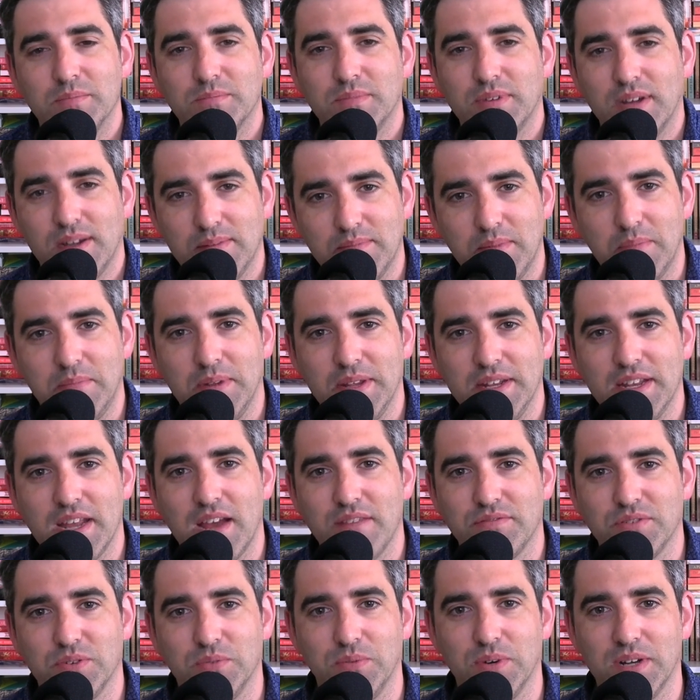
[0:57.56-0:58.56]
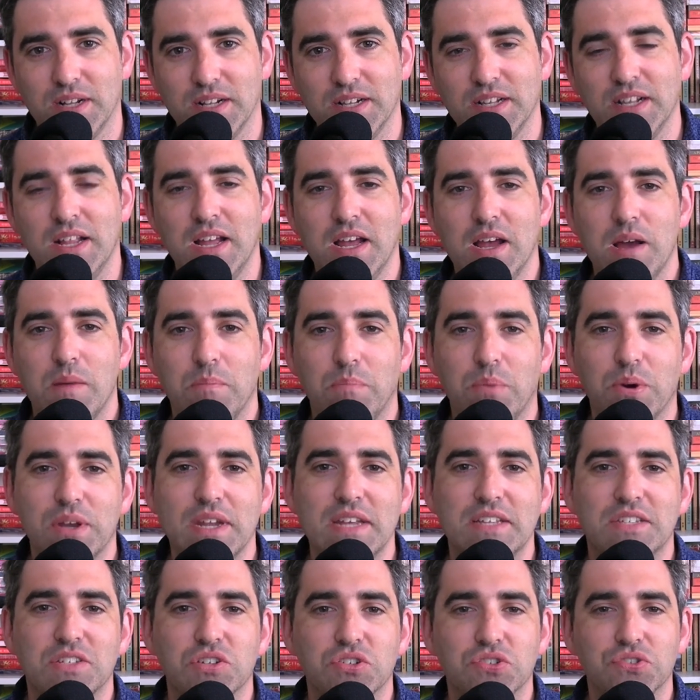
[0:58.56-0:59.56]
probably never will. But
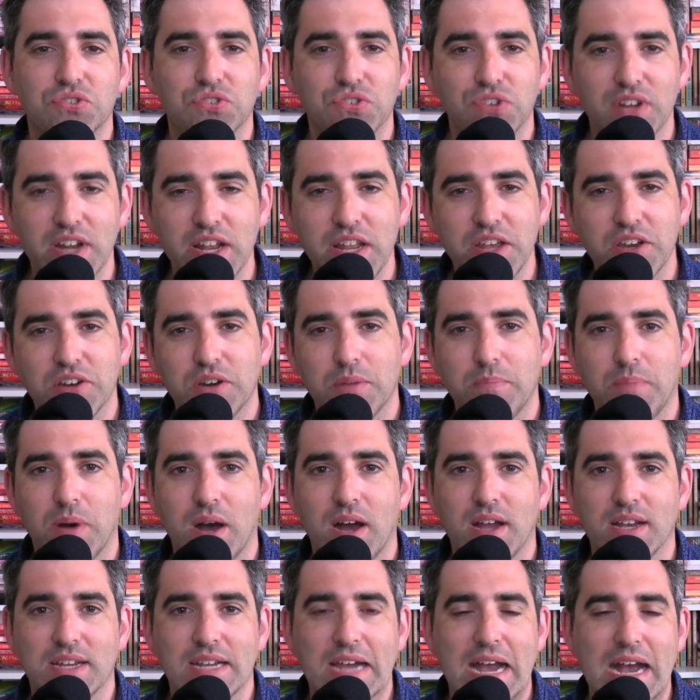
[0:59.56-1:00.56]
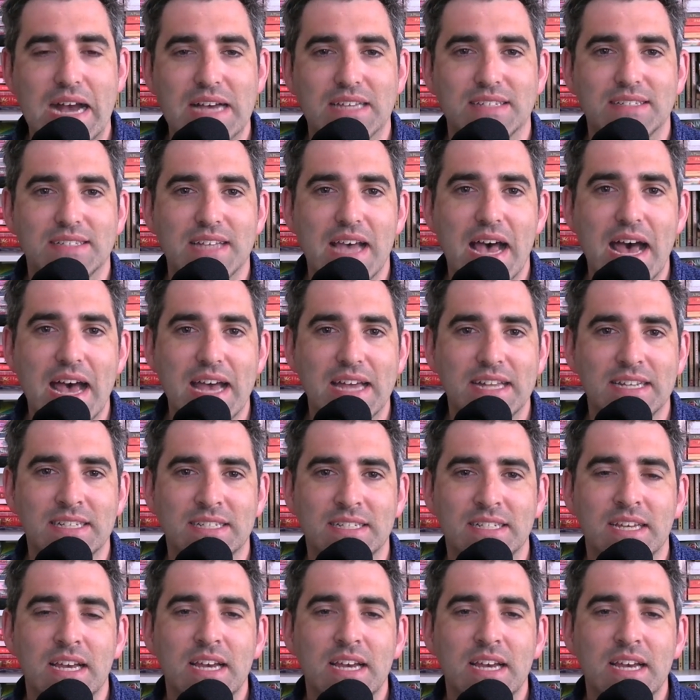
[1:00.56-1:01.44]
it's a really good podcast. And